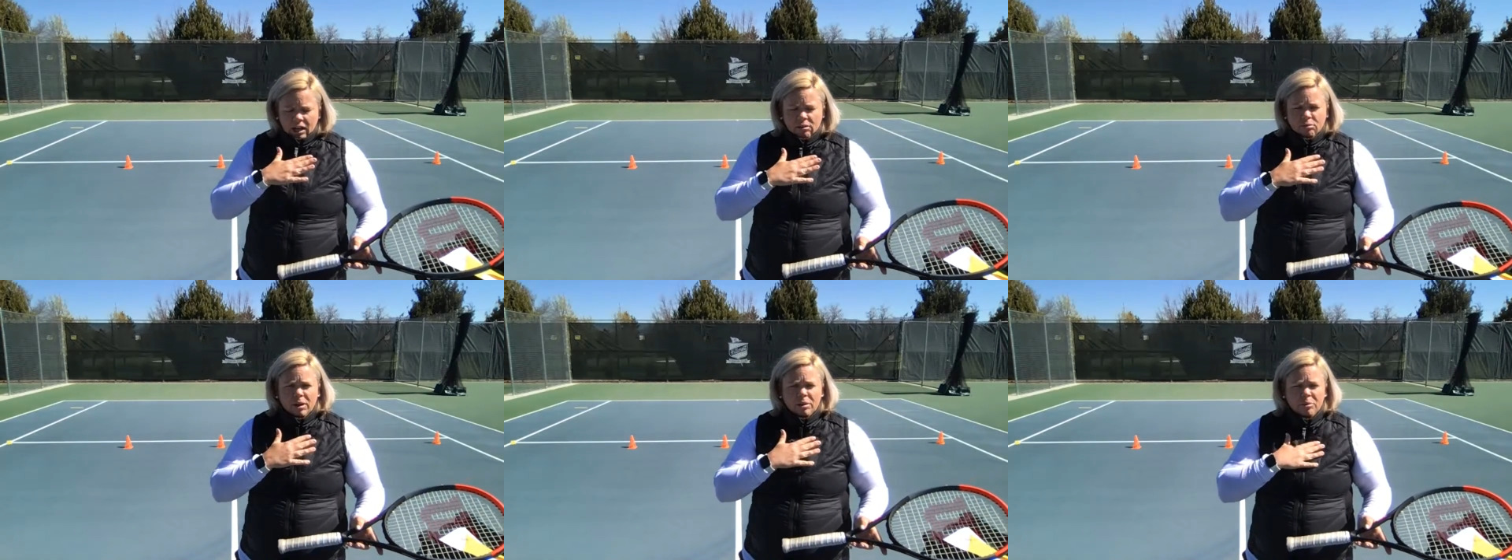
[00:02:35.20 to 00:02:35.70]

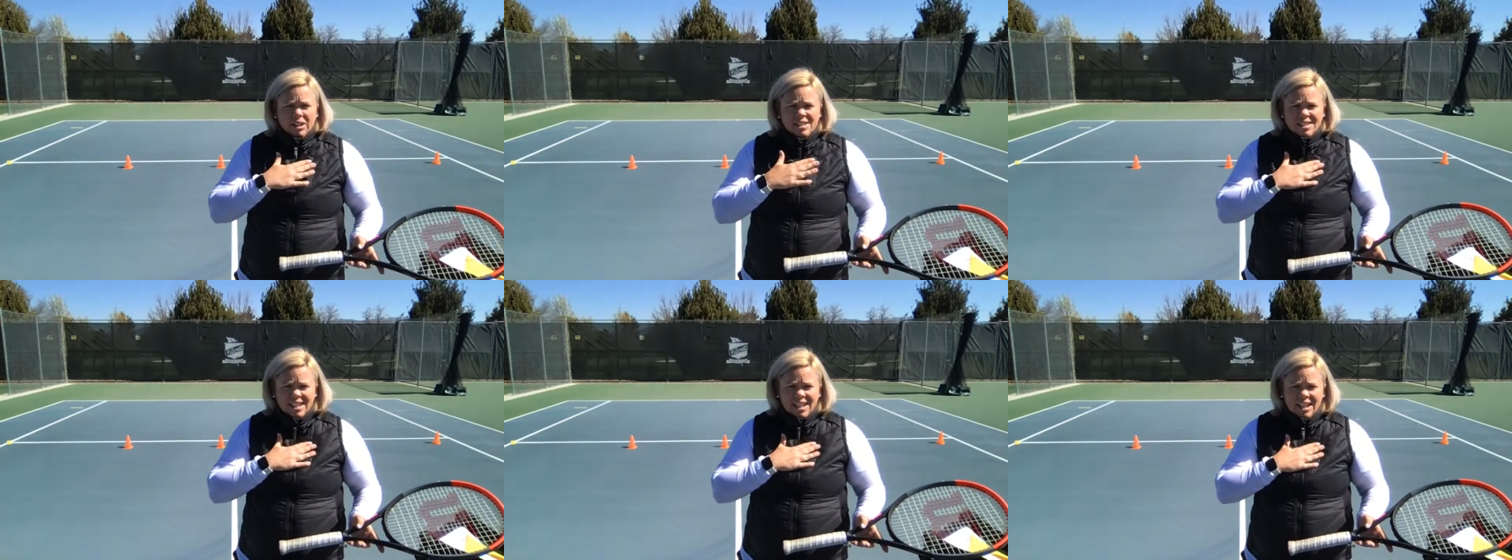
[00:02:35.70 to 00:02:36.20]
when we
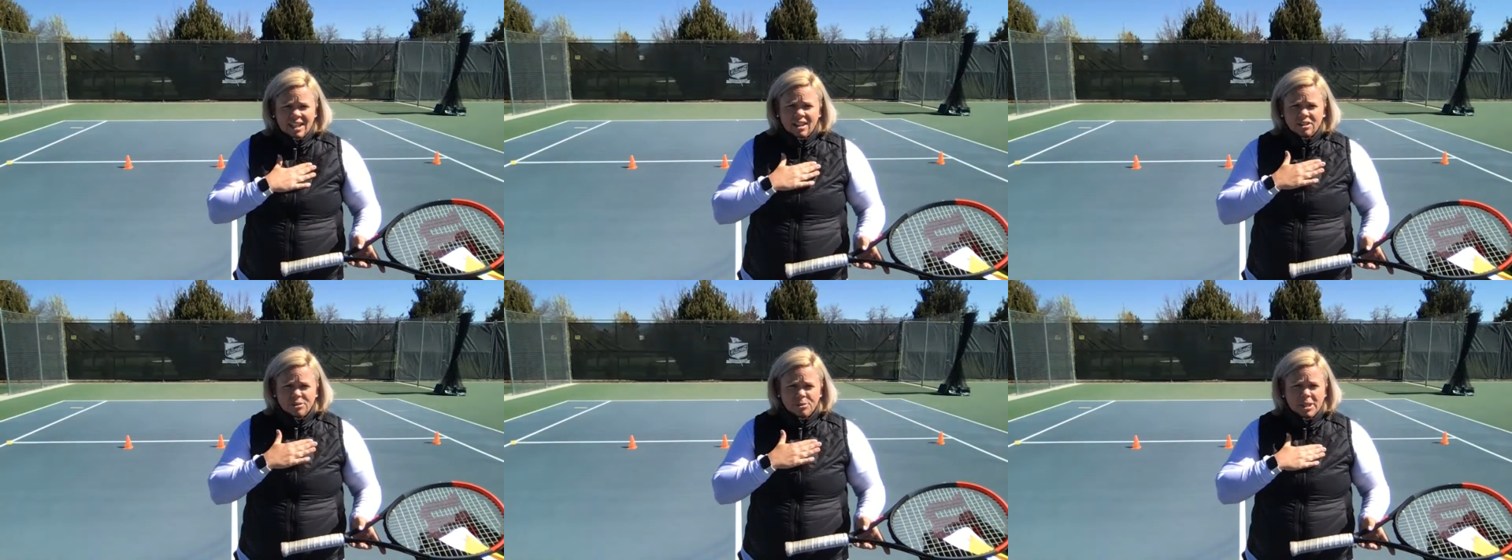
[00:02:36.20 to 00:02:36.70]
see that
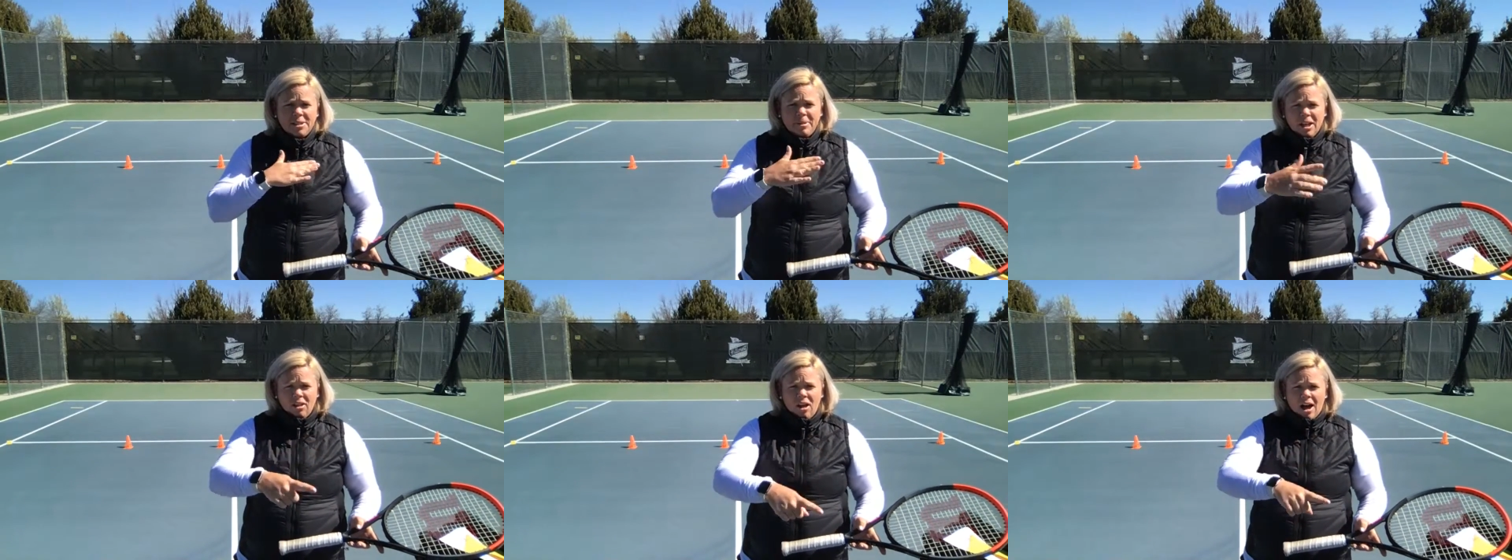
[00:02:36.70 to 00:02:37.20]
there's going to be
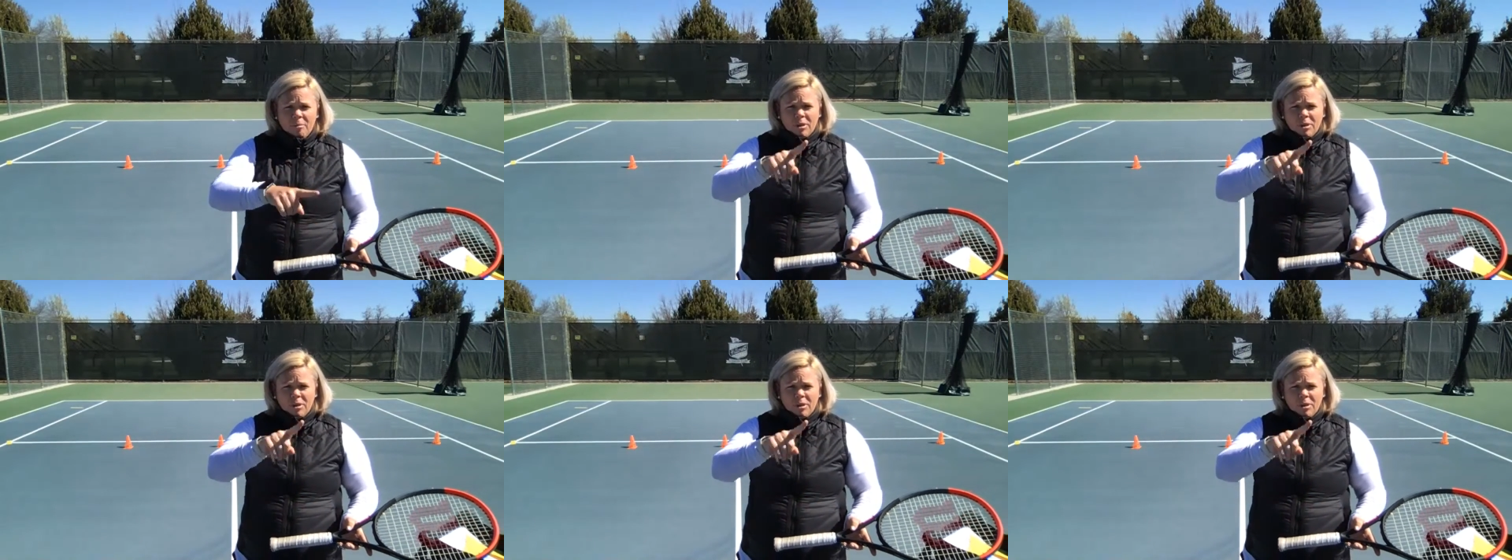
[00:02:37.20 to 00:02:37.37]
a lob,